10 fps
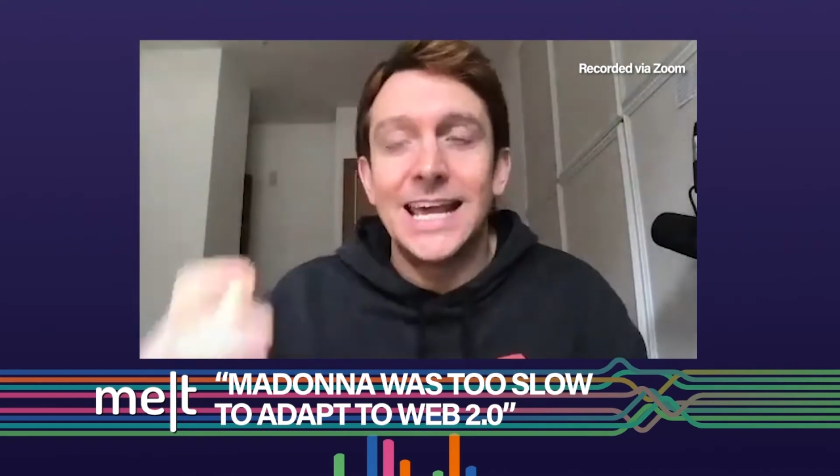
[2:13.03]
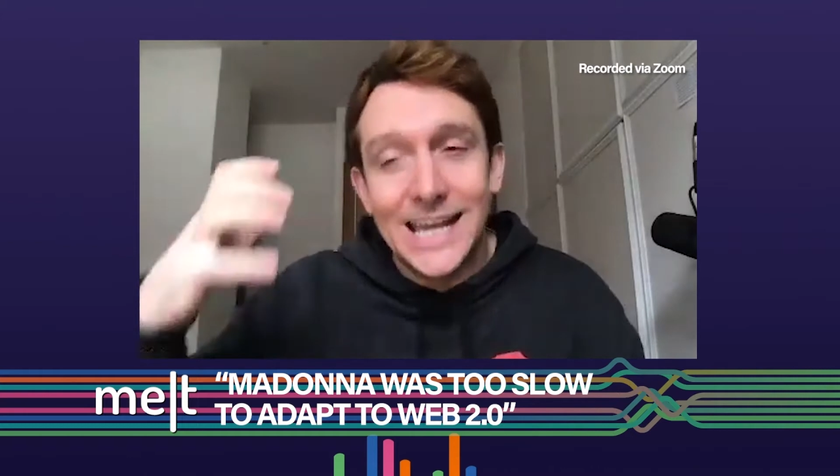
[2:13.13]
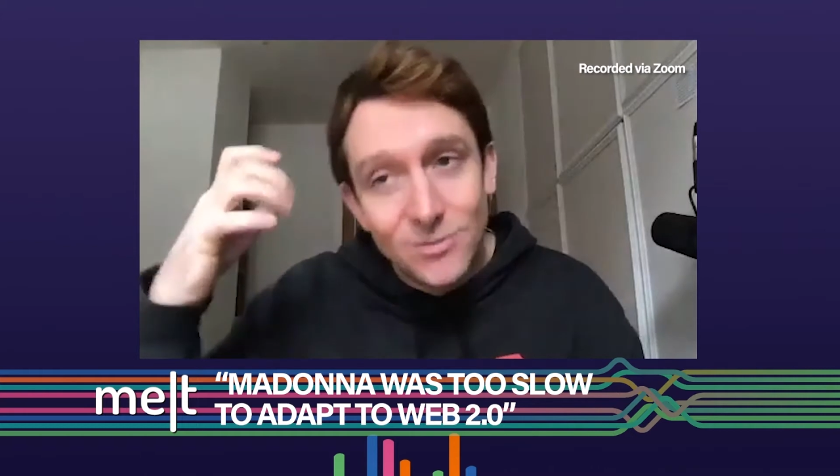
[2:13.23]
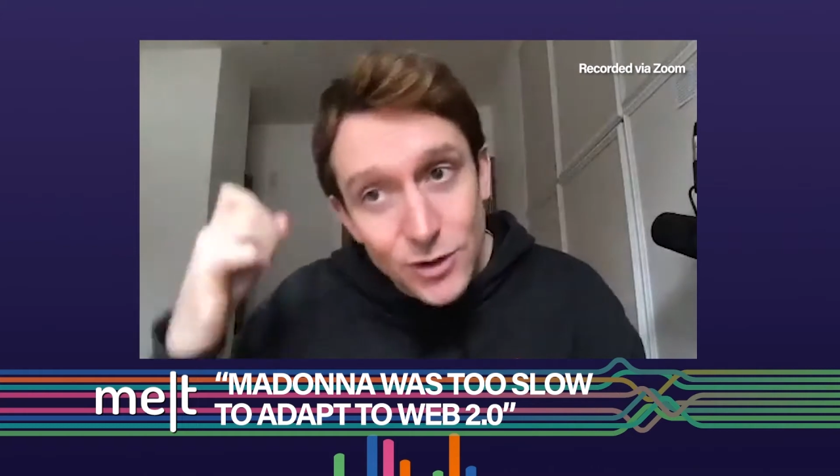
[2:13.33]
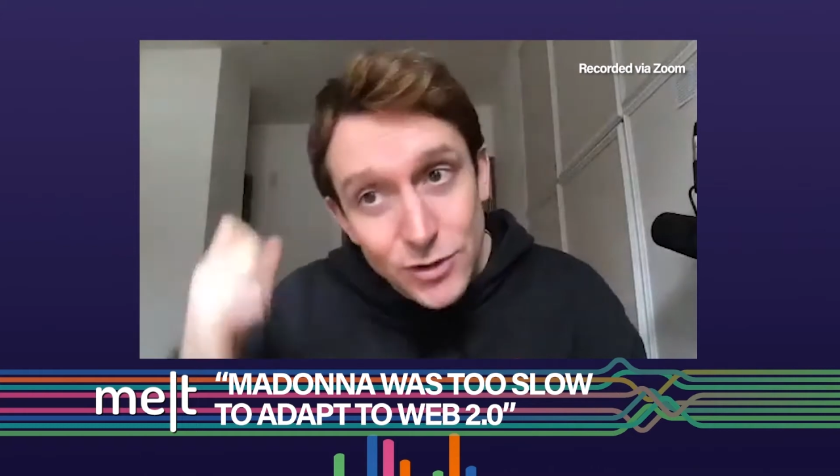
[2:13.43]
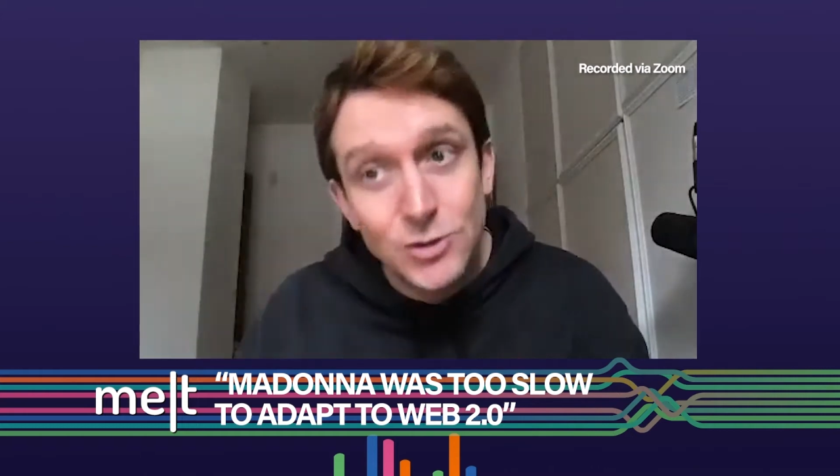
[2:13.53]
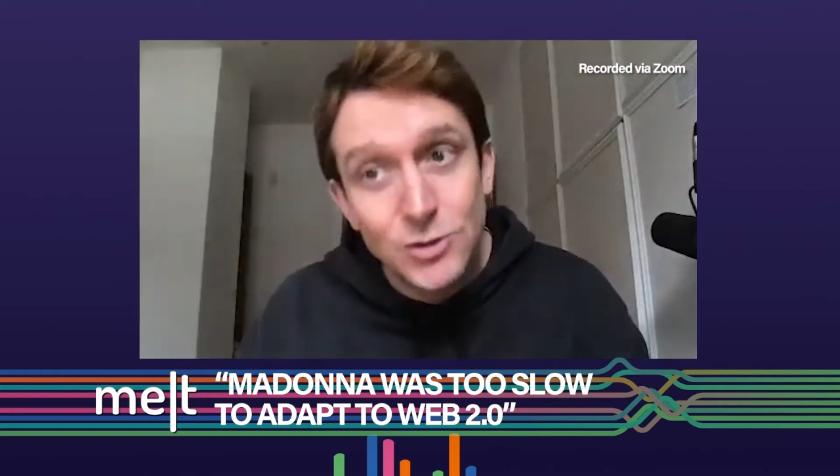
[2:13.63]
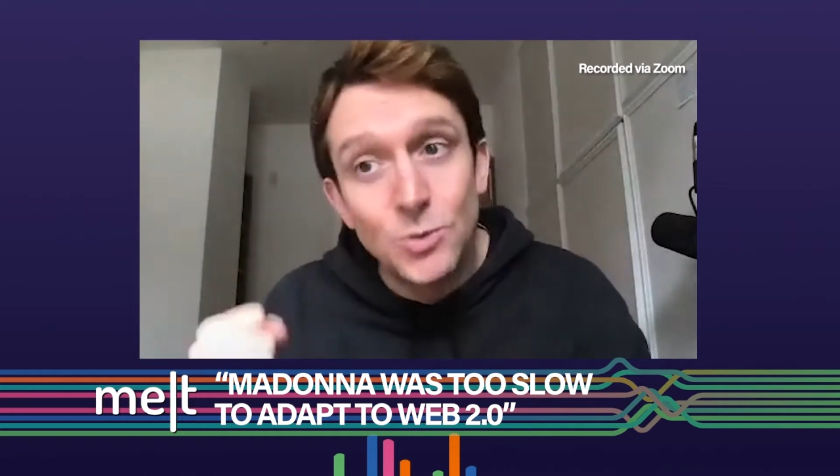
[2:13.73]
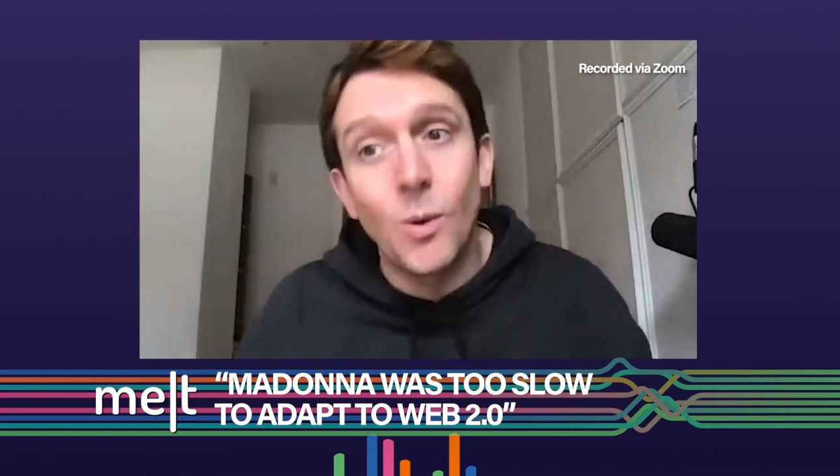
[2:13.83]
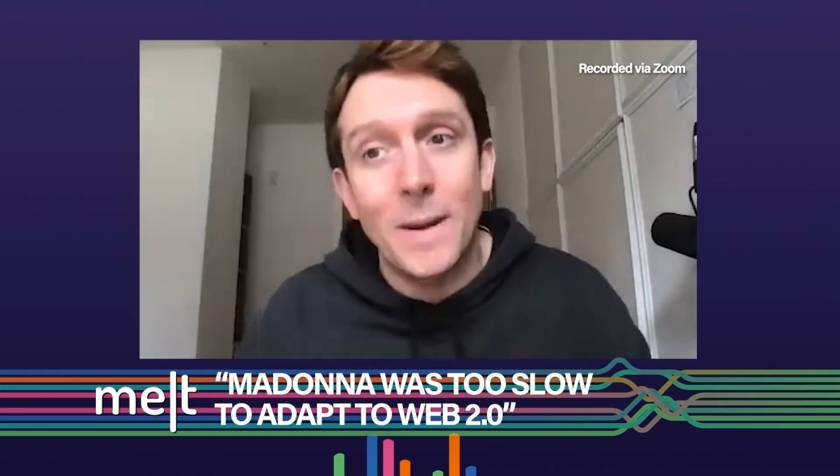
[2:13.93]
in the
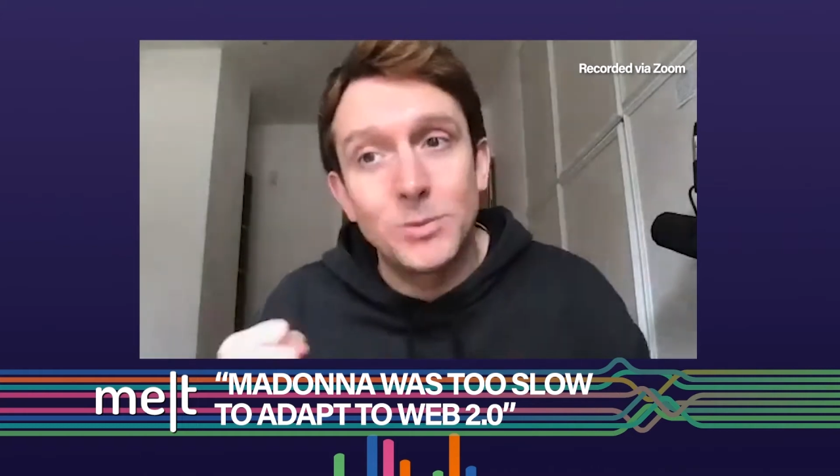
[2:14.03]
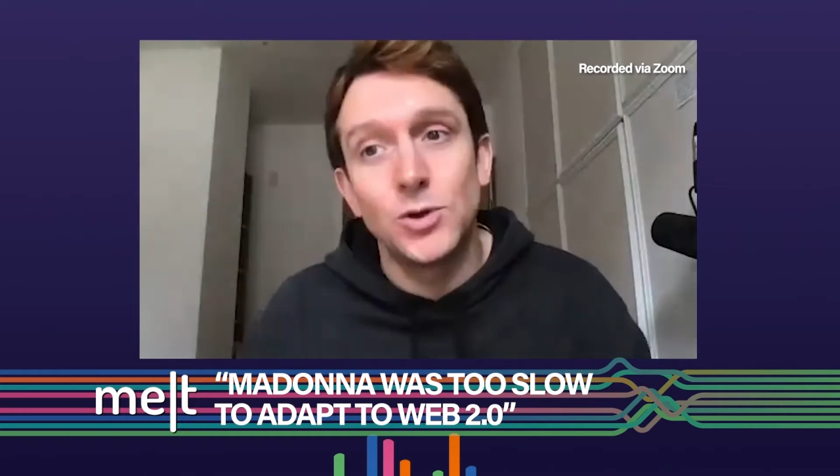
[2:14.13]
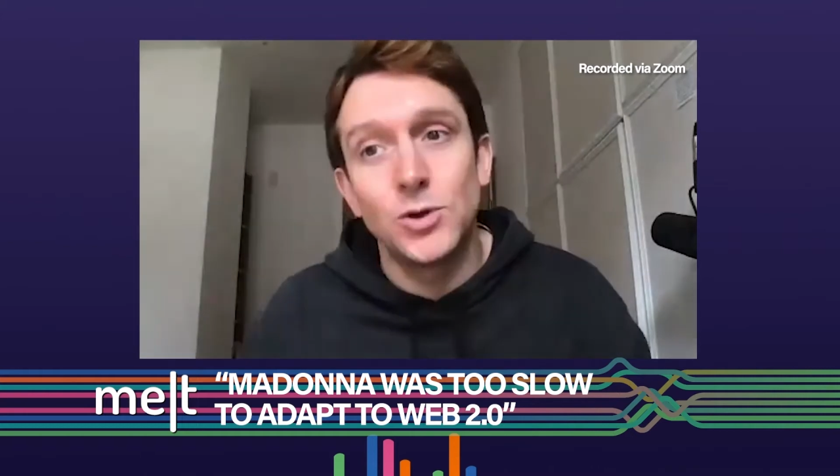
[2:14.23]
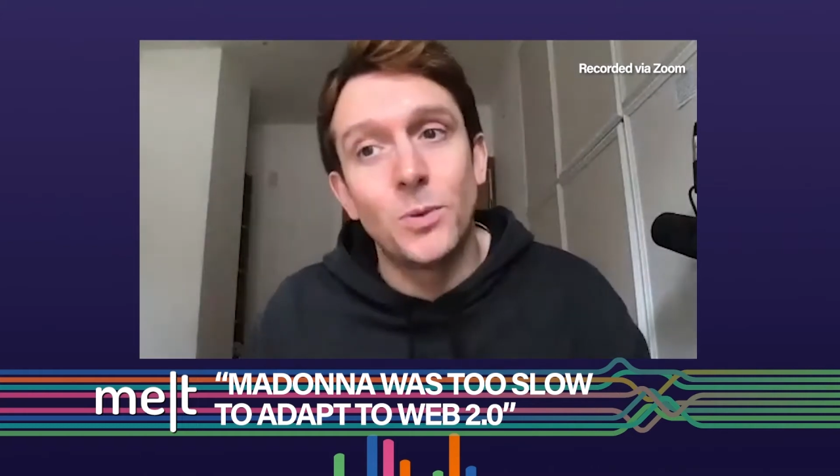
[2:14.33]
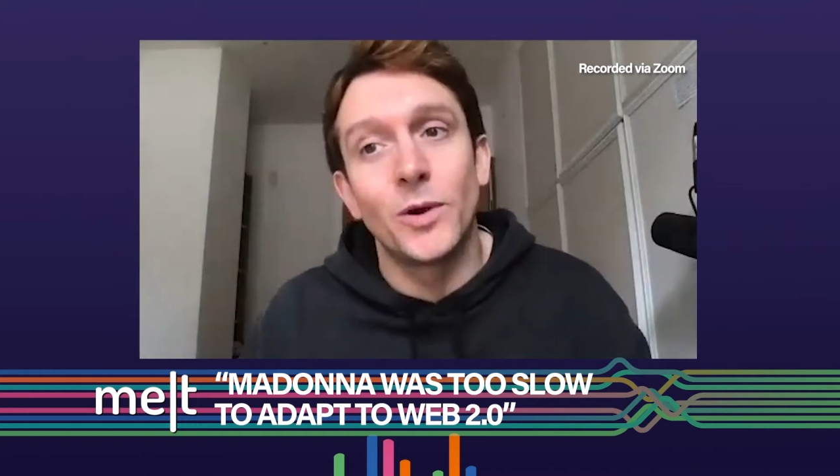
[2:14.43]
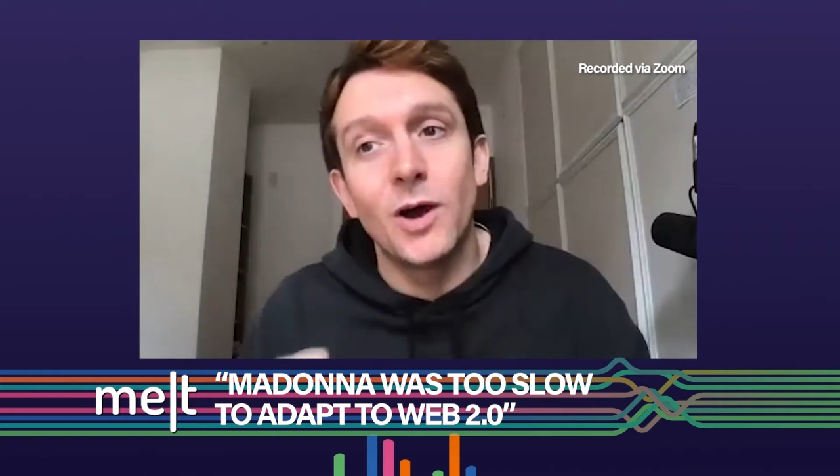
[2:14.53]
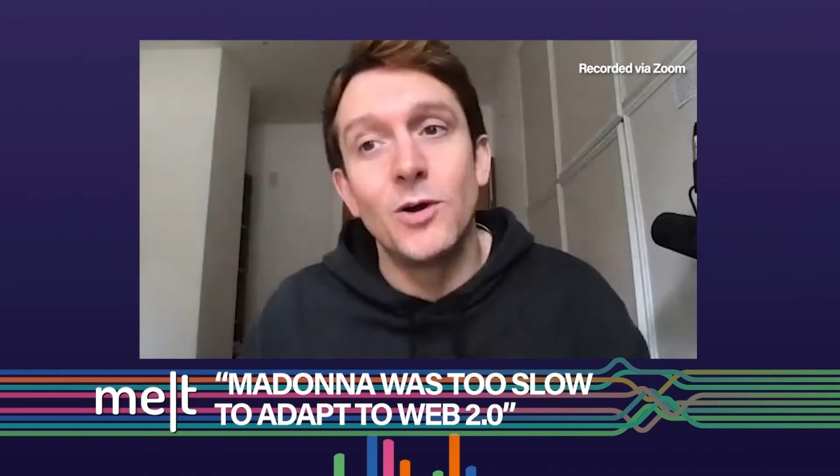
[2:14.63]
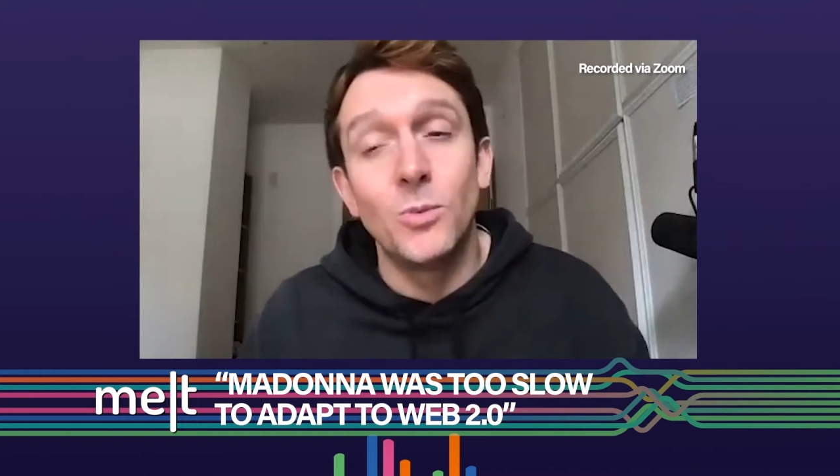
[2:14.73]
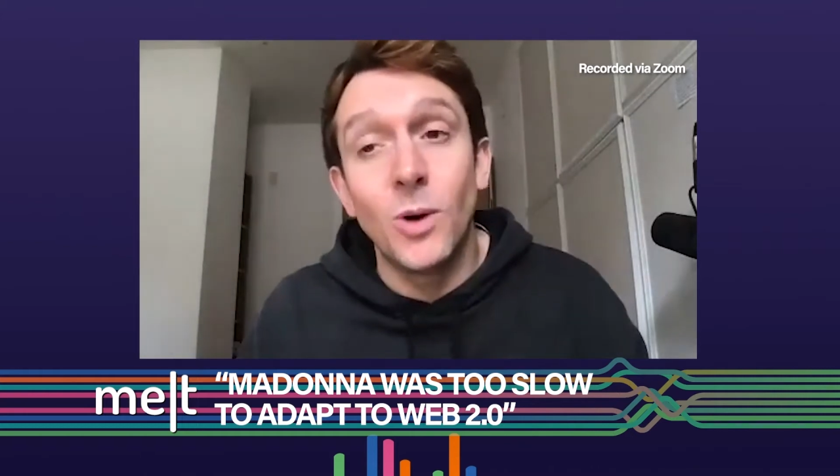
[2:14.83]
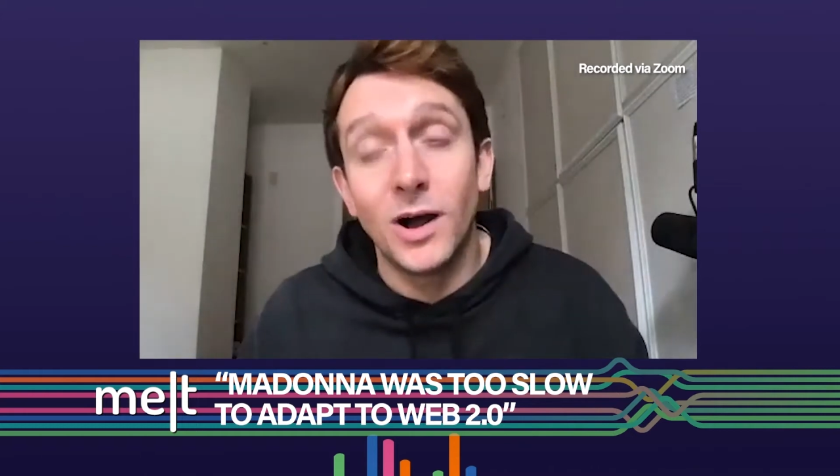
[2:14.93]
new Web
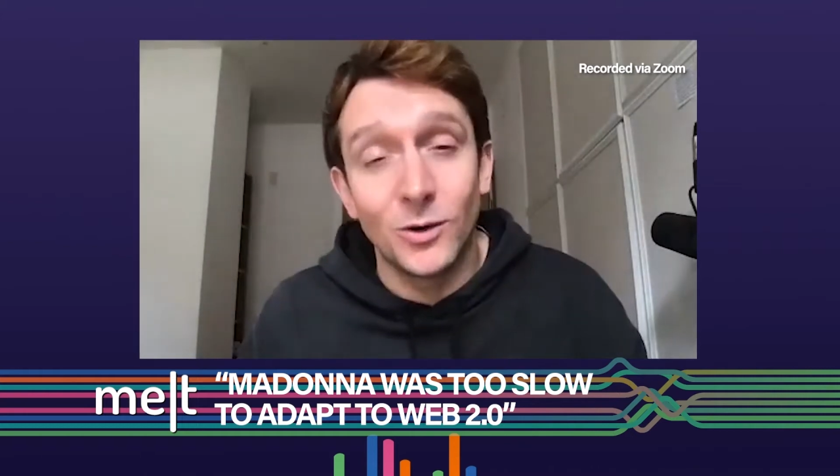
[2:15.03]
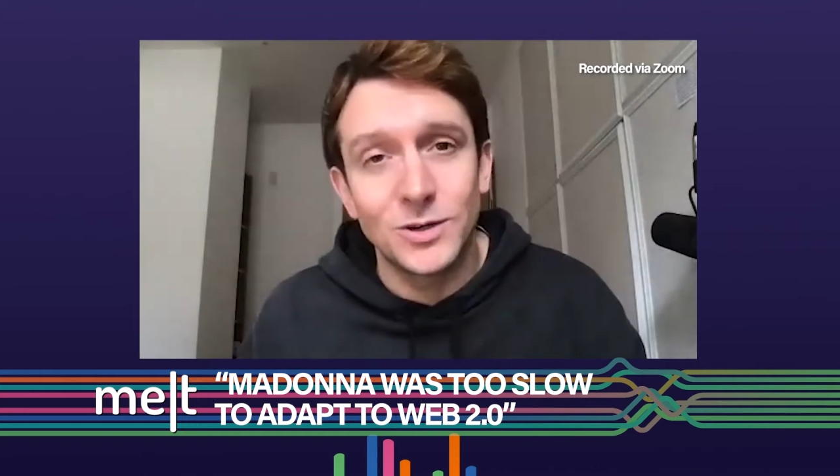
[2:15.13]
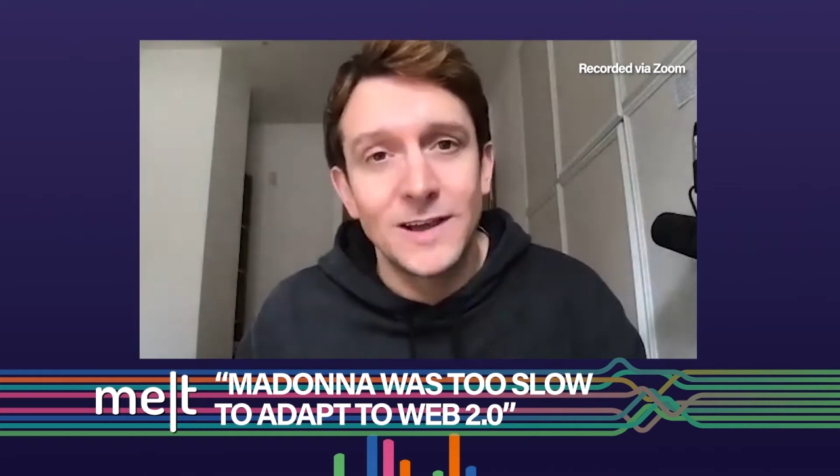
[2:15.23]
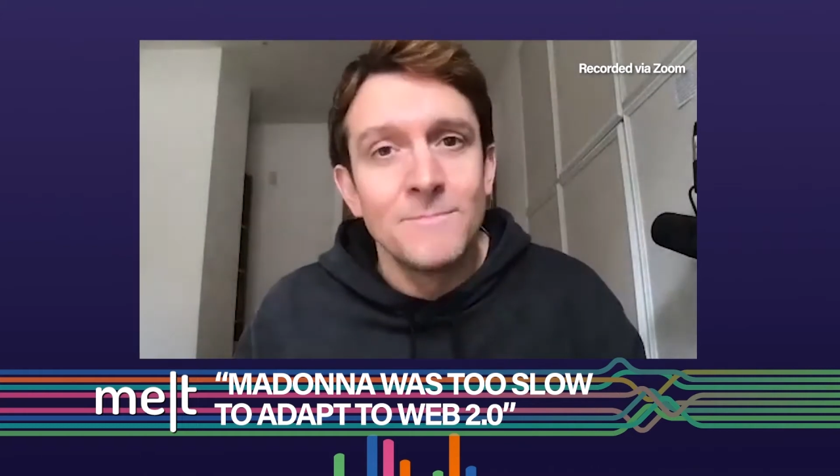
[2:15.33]
2.0 world.